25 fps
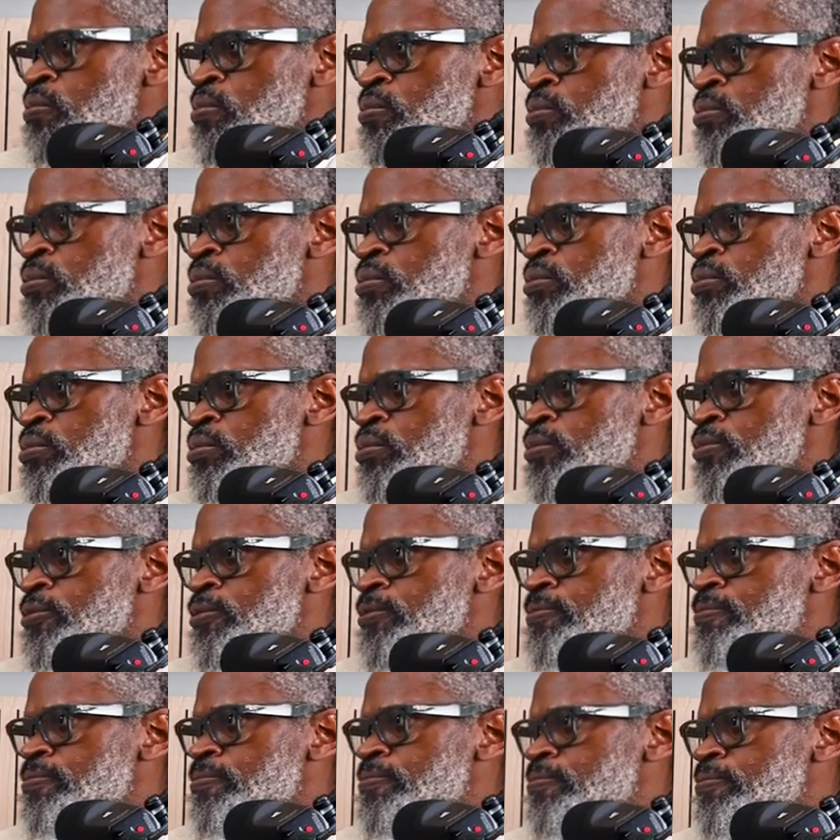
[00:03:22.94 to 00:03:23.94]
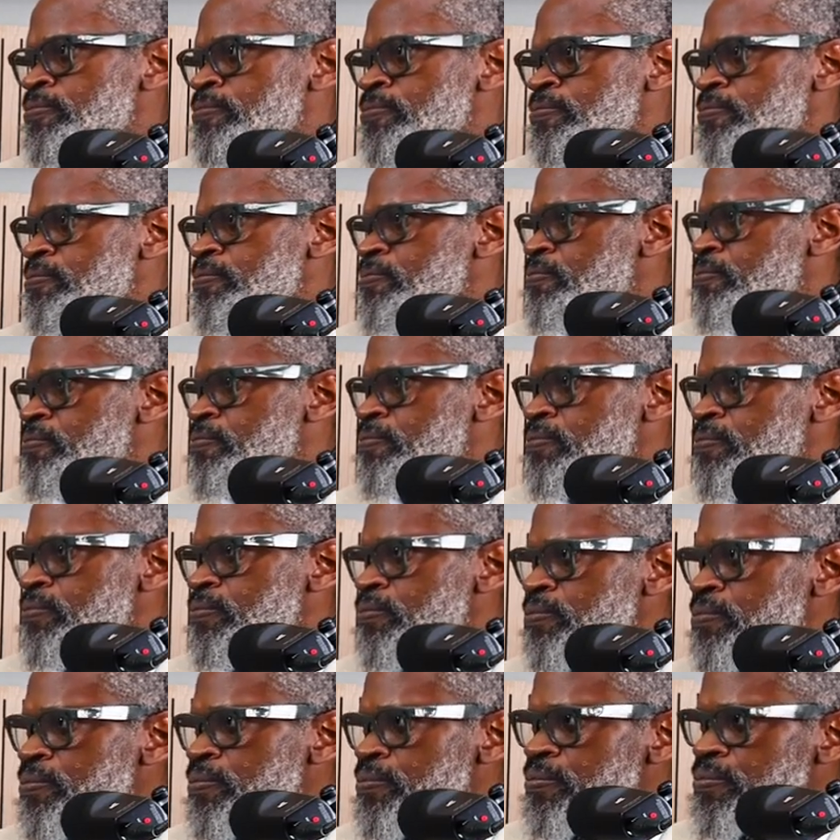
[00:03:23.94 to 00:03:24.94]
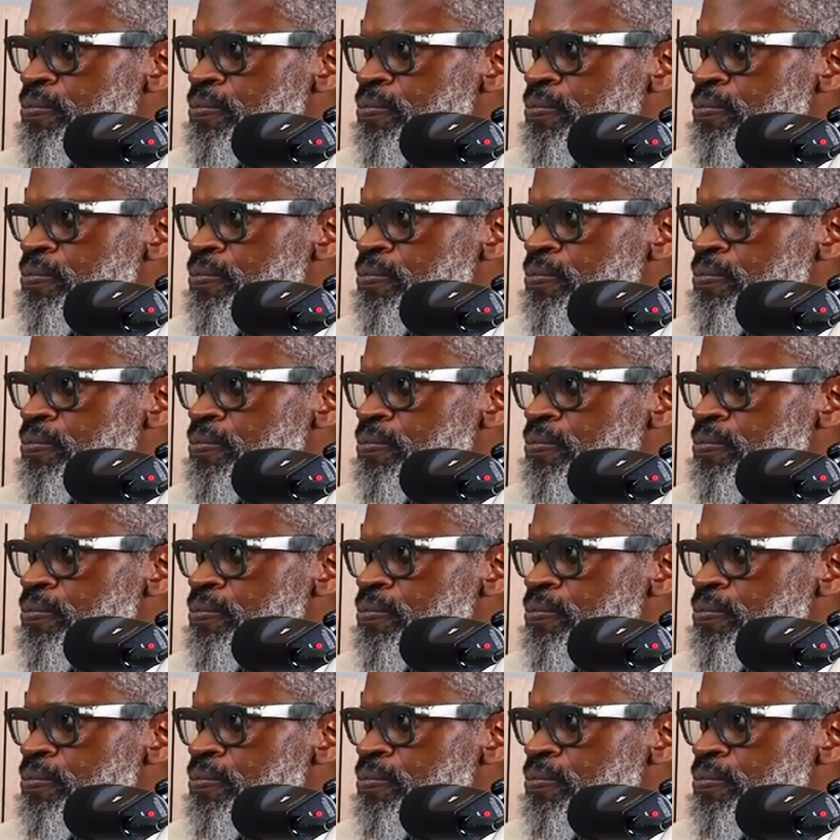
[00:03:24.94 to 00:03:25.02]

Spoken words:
(not speaking)